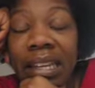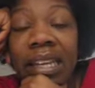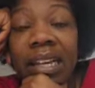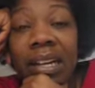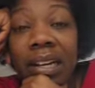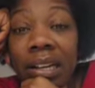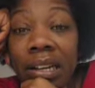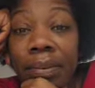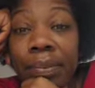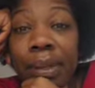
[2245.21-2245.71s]

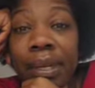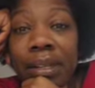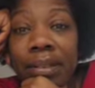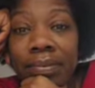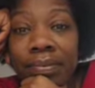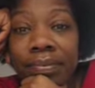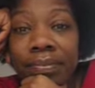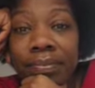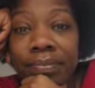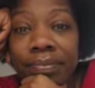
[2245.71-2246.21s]
Hugged me.
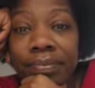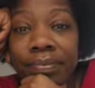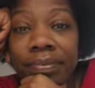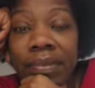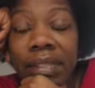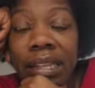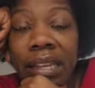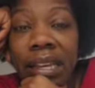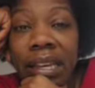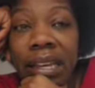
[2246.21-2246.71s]

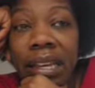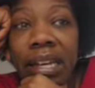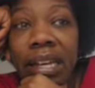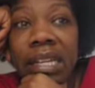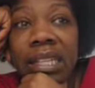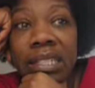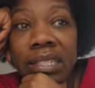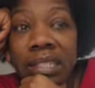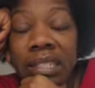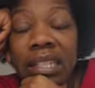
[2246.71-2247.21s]

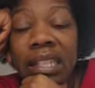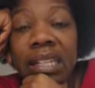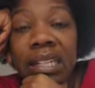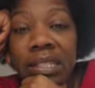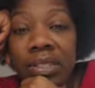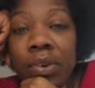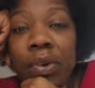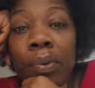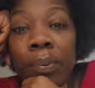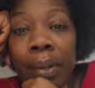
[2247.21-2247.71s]
Said,
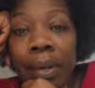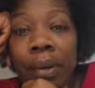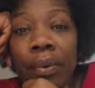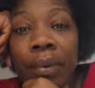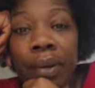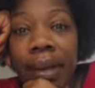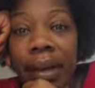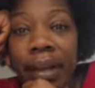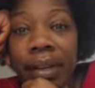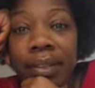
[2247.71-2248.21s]
it's going to be
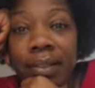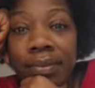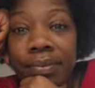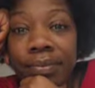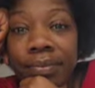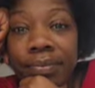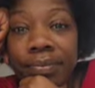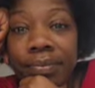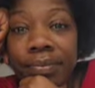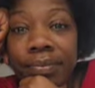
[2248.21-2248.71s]
okay.
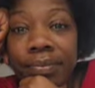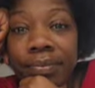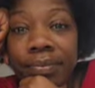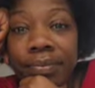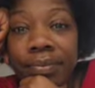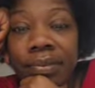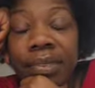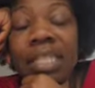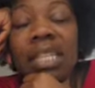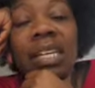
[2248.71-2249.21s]

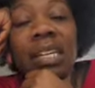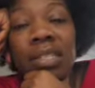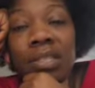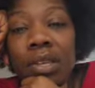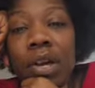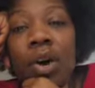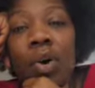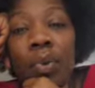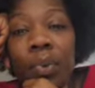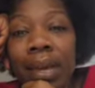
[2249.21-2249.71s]
It's
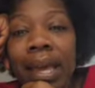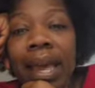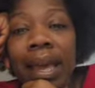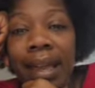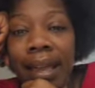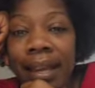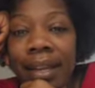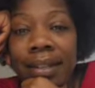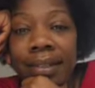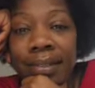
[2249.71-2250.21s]

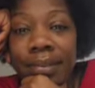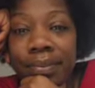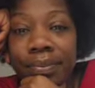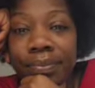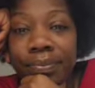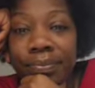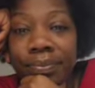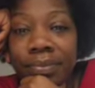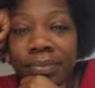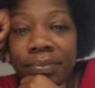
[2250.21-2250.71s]
okay
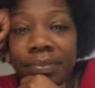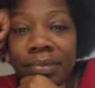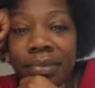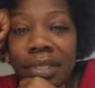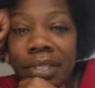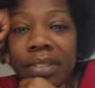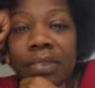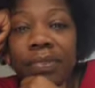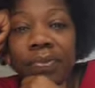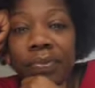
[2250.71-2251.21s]

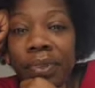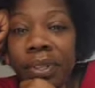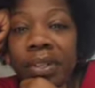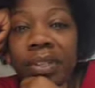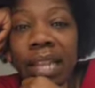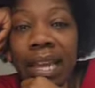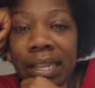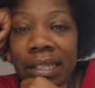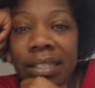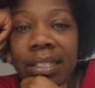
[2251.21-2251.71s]
to feel
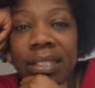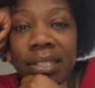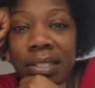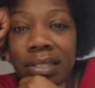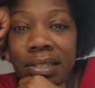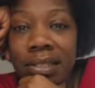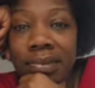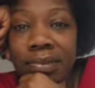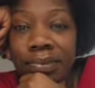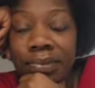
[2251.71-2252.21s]
like
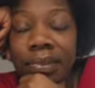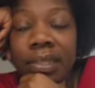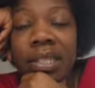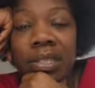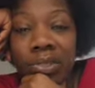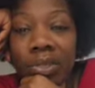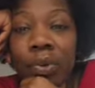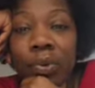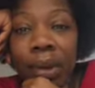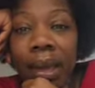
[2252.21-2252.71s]
this.
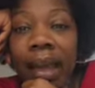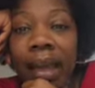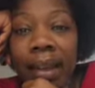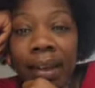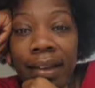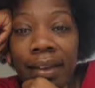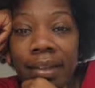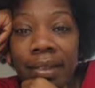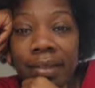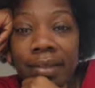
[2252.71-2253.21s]
It's
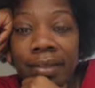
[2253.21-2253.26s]
okay.